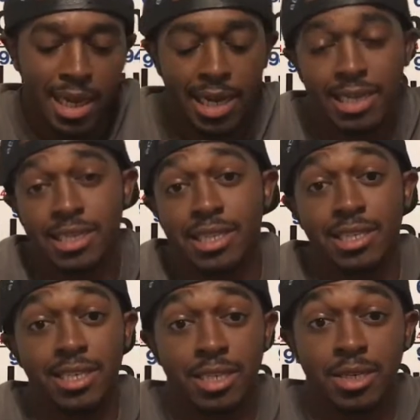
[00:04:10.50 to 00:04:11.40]
I could
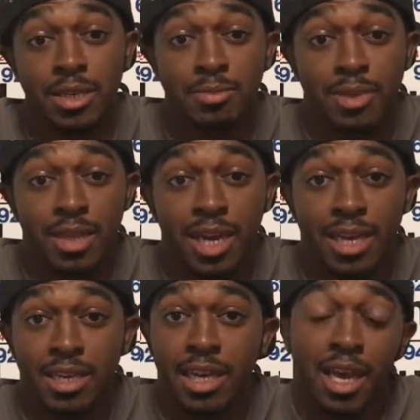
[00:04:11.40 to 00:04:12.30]
either be
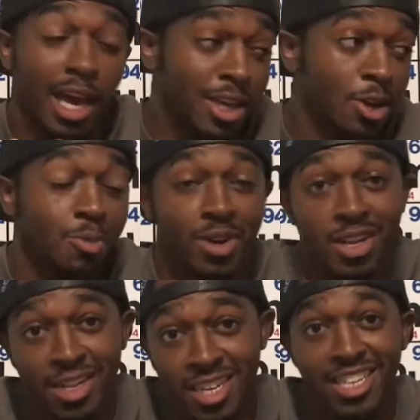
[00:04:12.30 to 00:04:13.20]
like, hey yo
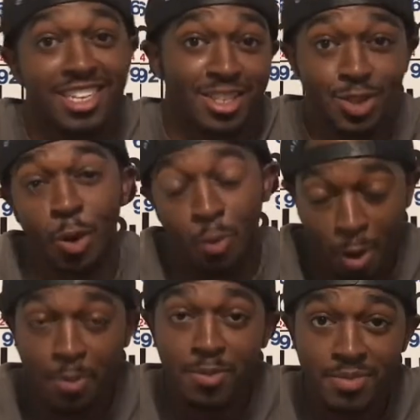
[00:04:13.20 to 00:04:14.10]
brother, let's go
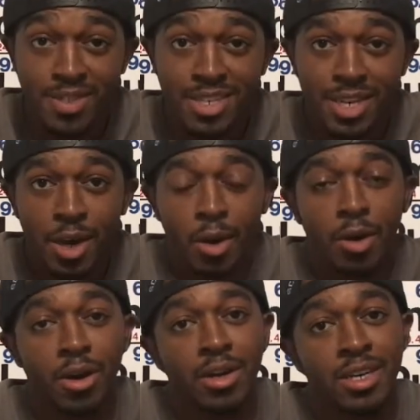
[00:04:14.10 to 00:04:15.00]
whoop him,
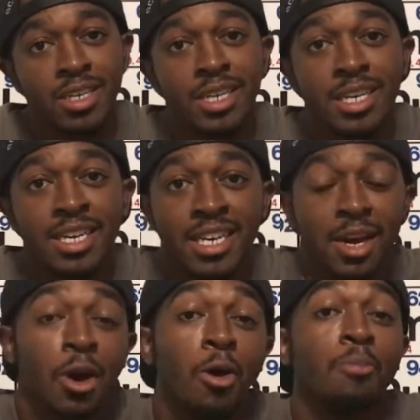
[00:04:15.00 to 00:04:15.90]
or
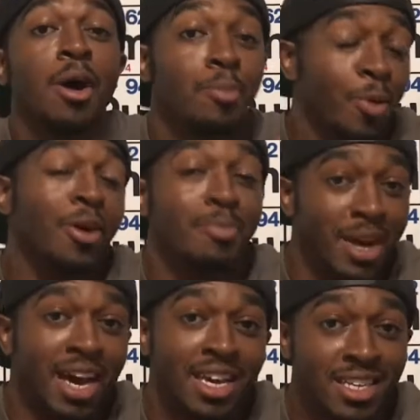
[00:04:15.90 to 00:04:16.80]
hold my boy
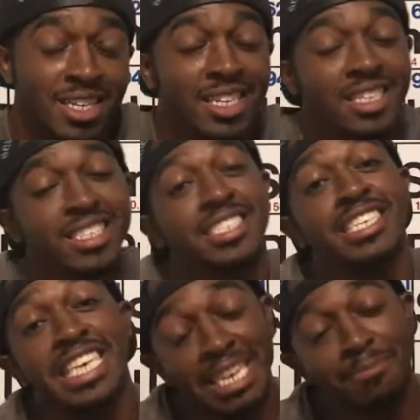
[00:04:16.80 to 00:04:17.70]
back, let's
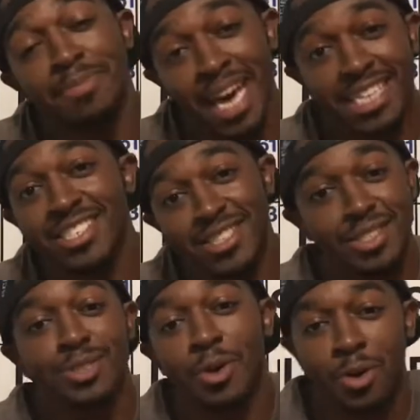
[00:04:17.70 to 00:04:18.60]
get back to
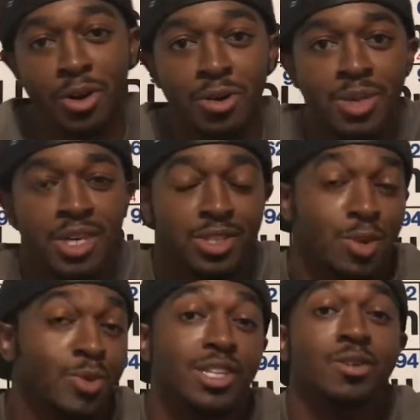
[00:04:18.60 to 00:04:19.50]
the dorm
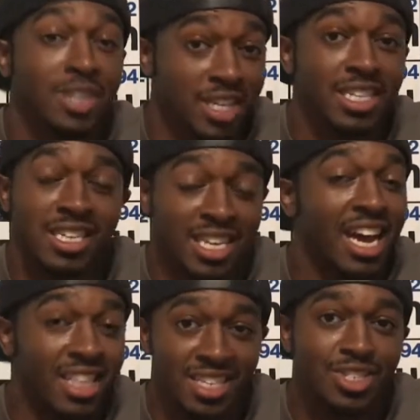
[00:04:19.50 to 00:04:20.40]
so we don't get kicked
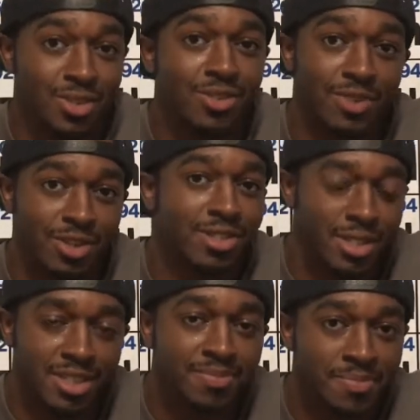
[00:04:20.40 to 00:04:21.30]
out of this
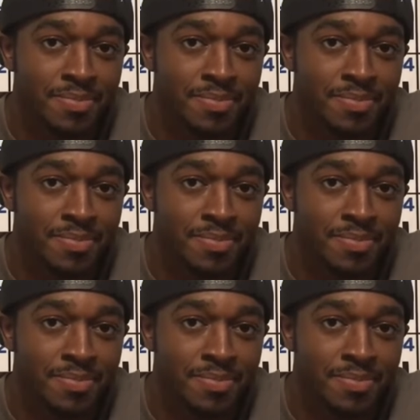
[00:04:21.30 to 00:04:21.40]
university.